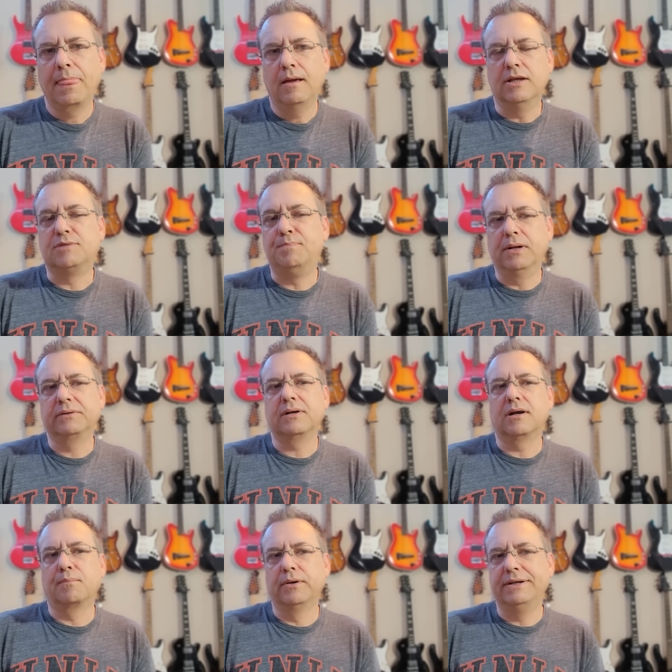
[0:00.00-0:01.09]
It's built
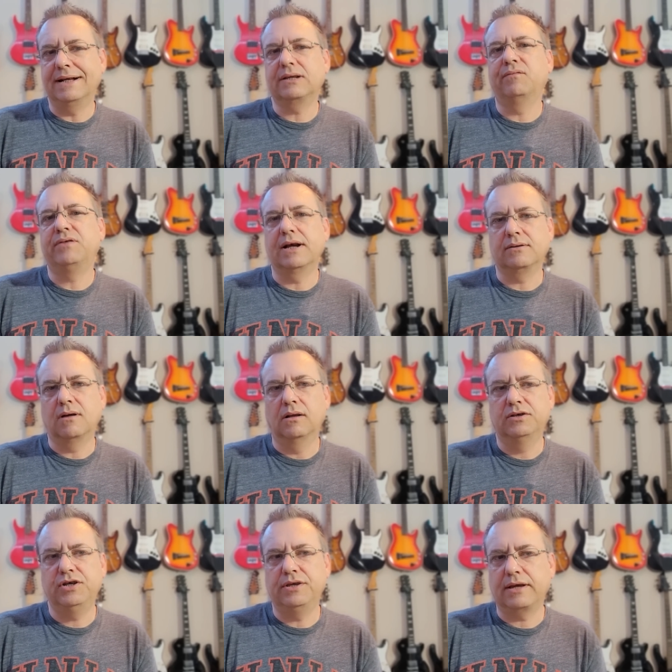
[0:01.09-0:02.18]
on a predictive
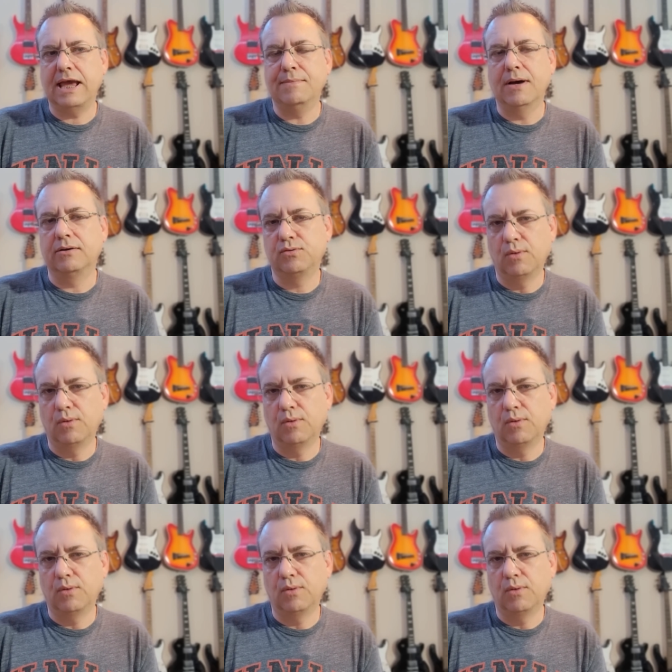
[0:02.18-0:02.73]
technology that came out in